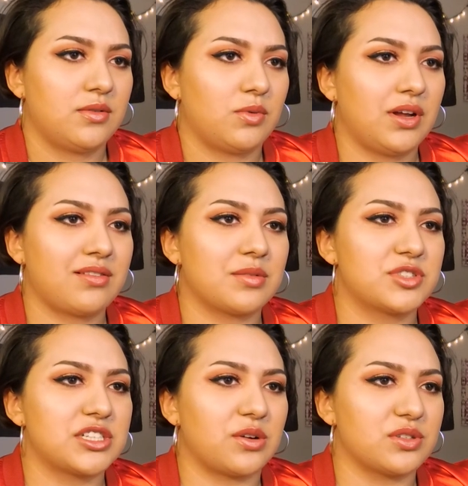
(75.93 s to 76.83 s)
Work some
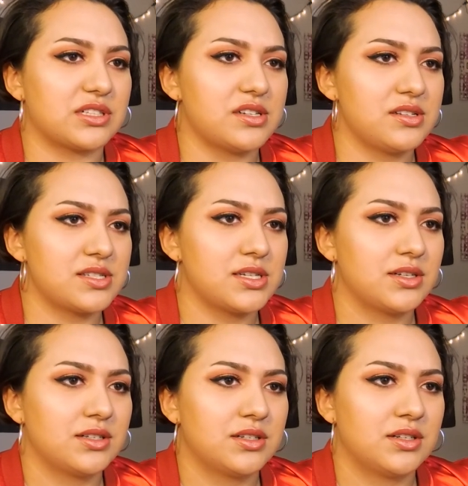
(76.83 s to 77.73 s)
shoulders.
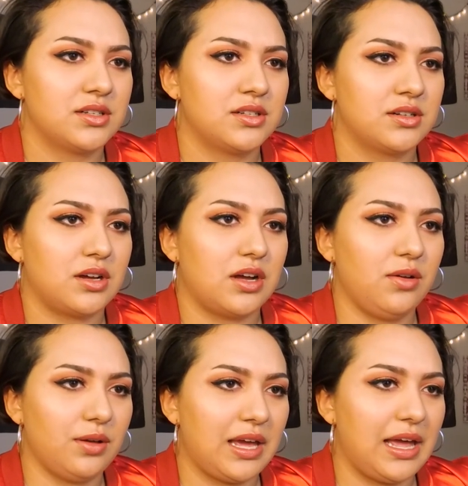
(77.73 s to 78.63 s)

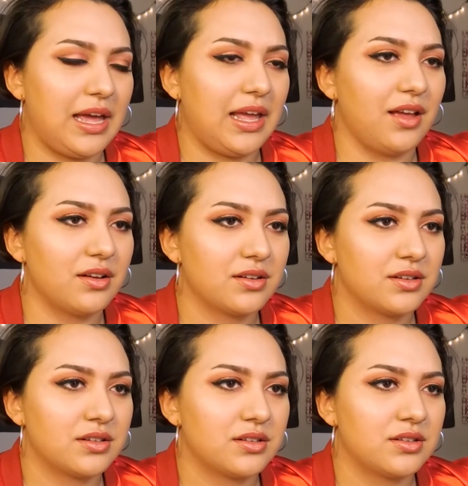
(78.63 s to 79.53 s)
Okay.
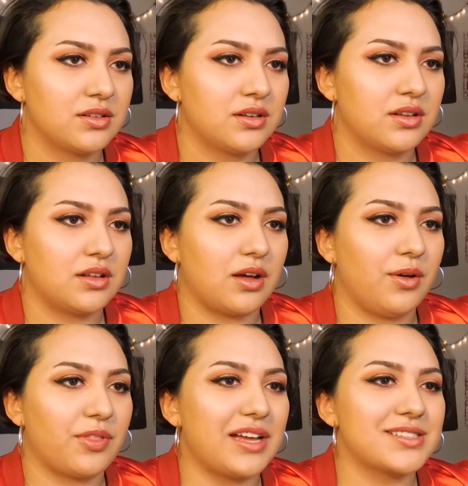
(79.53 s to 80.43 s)

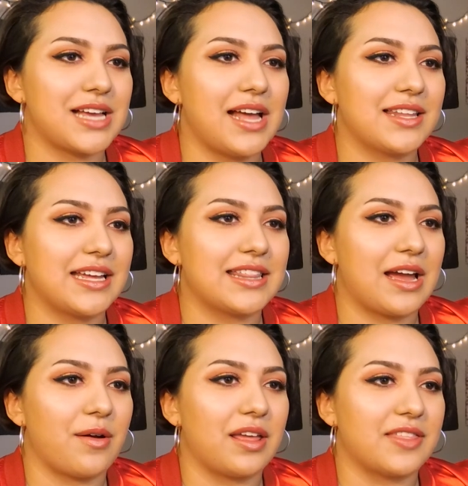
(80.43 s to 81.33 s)
Oh, that's, I like
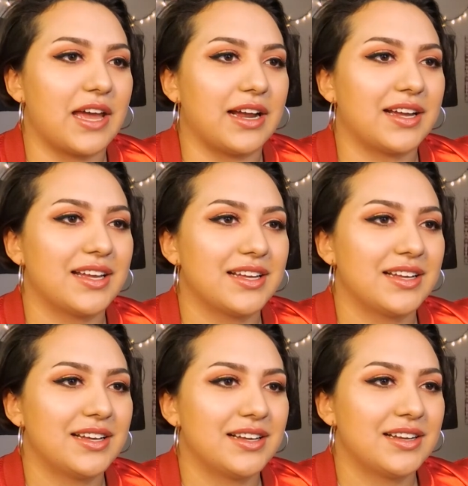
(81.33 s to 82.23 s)
that right there.
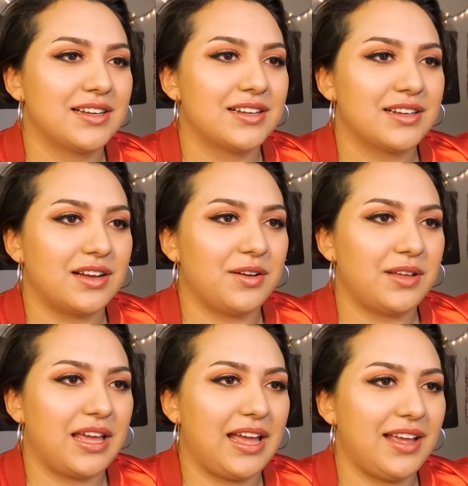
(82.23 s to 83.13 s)

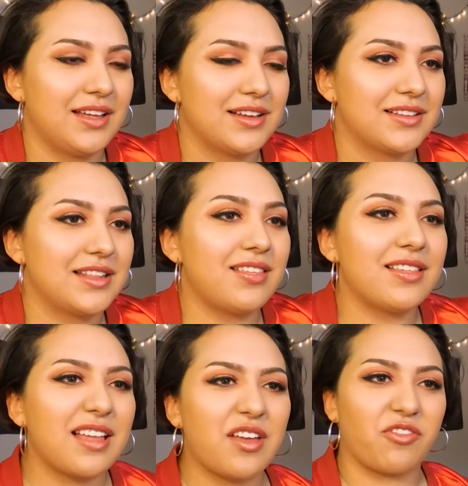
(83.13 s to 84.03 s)
Okay. This
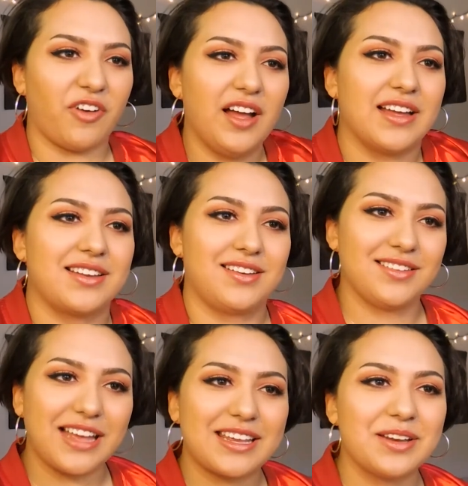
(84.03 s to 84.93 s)
is like fun.
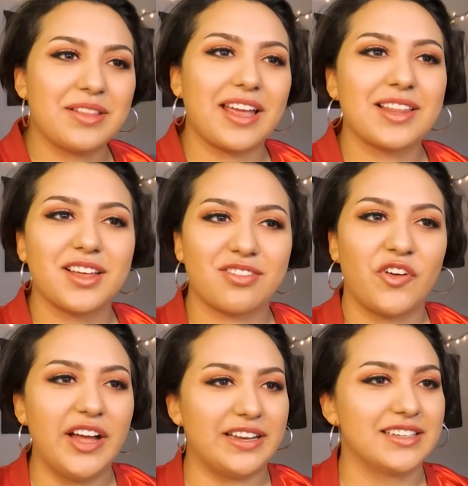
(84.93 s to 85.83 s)
Like, you, like it looks
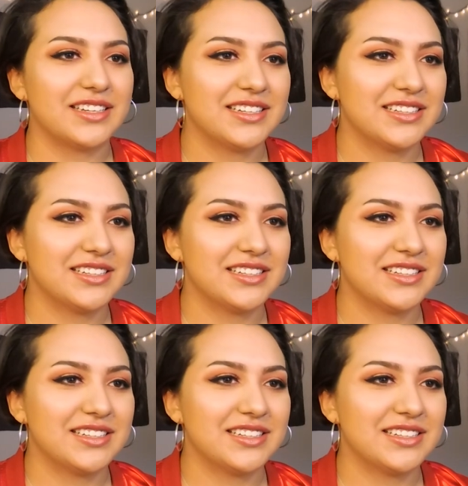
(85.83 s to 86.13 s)
fun.